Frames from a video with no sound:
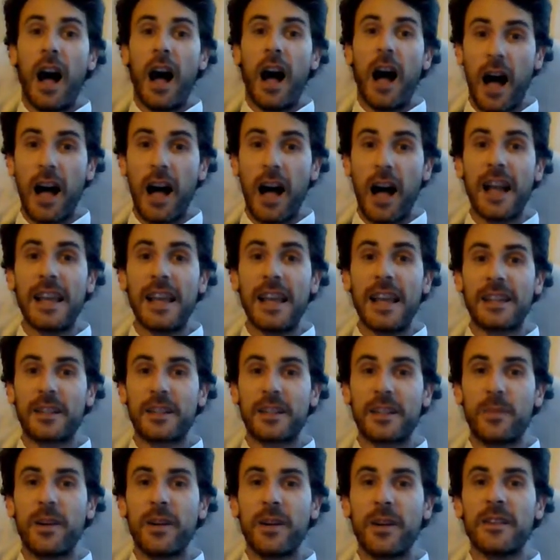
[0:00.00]
I
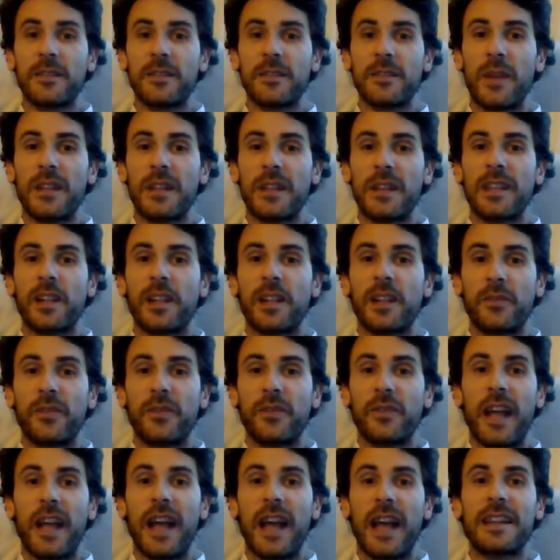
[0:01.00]
experience myself
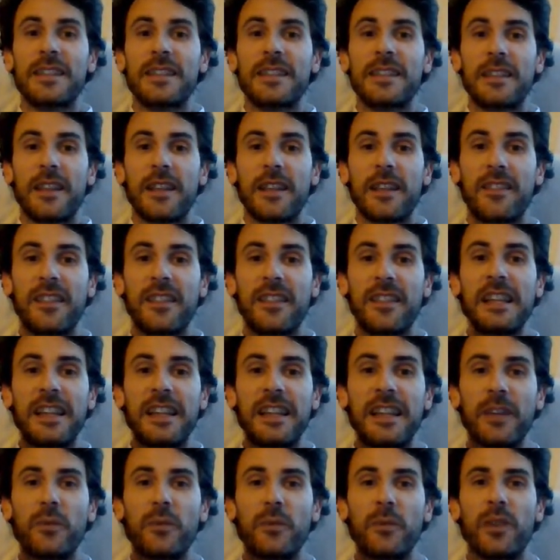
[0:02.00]
as
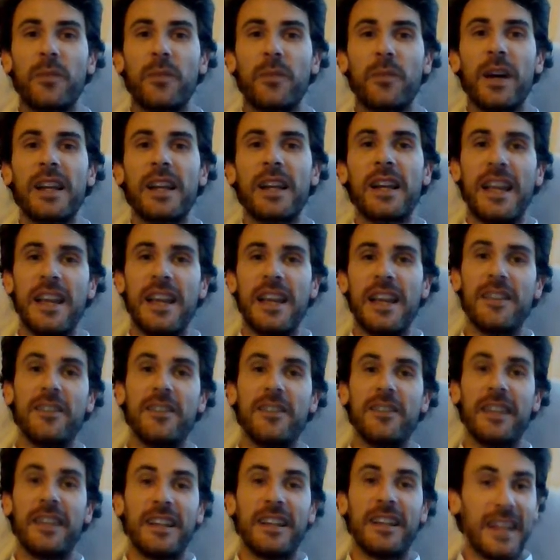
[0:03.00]
thinking with my
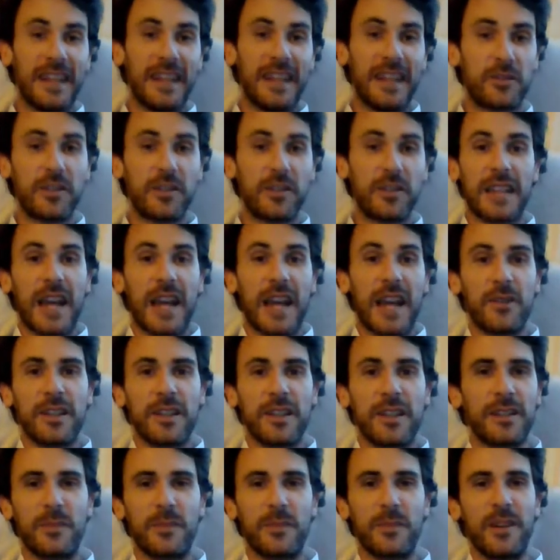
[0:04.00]
head. It's just how I
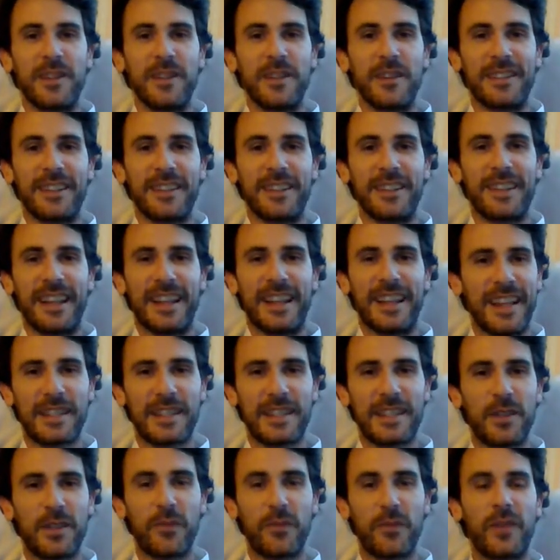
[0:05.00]
experience it.
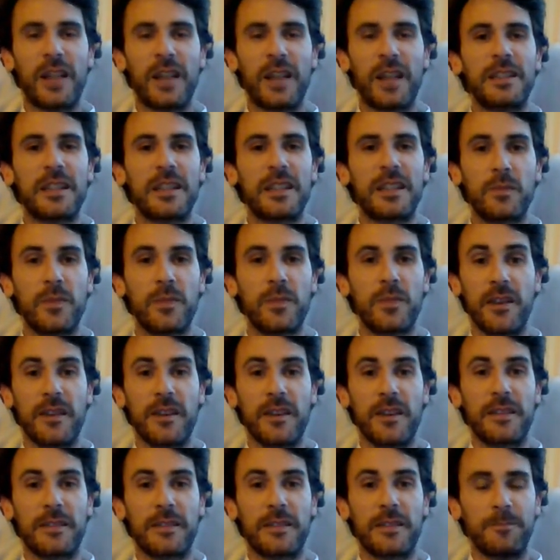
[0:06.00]
It's the felt
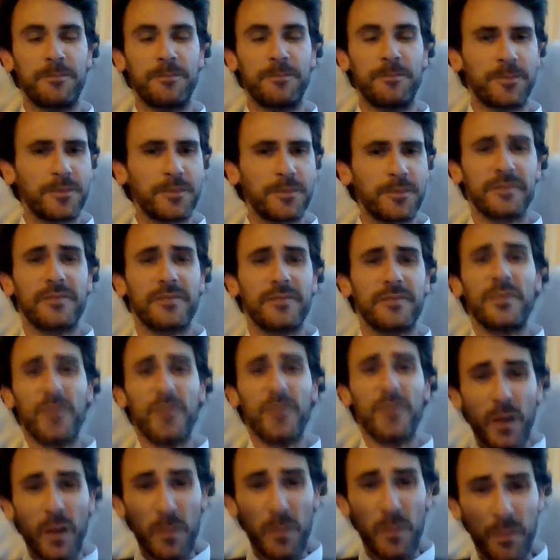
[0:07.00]
experience.
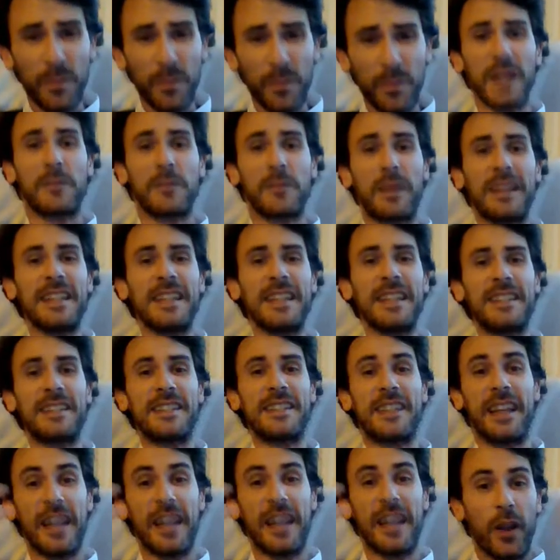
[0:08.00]
But
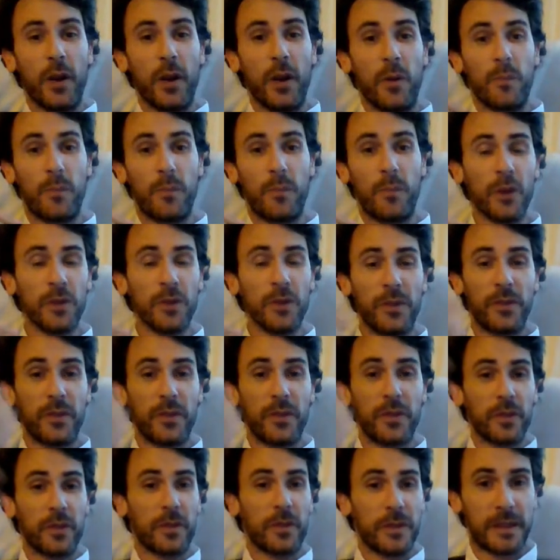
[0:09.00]
please,
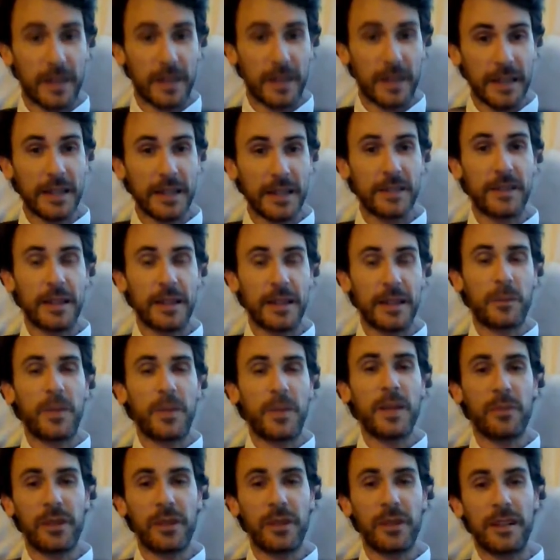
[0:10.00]
both these
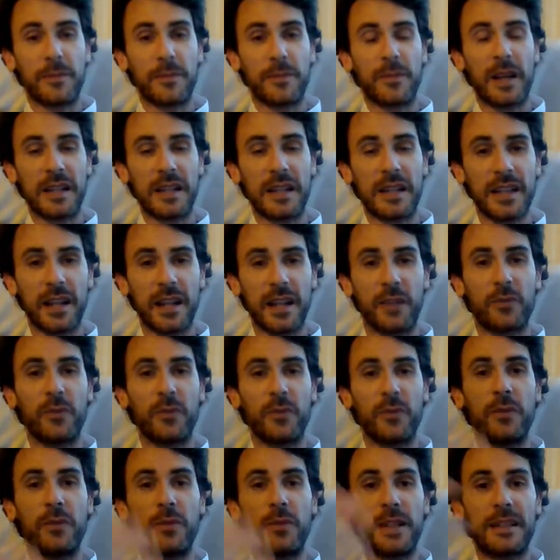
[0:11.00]
people and myself,
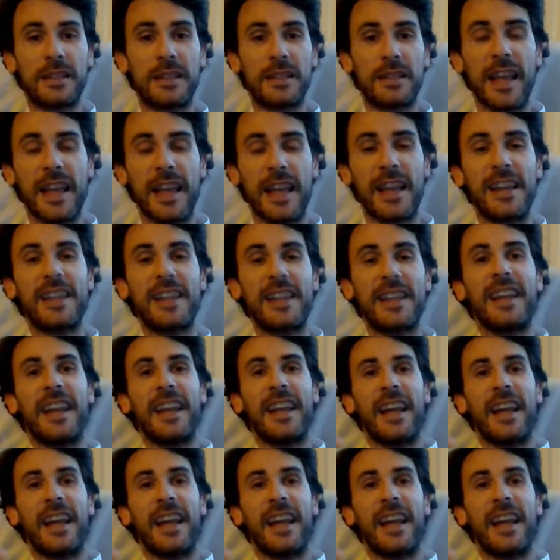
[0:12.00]
when we say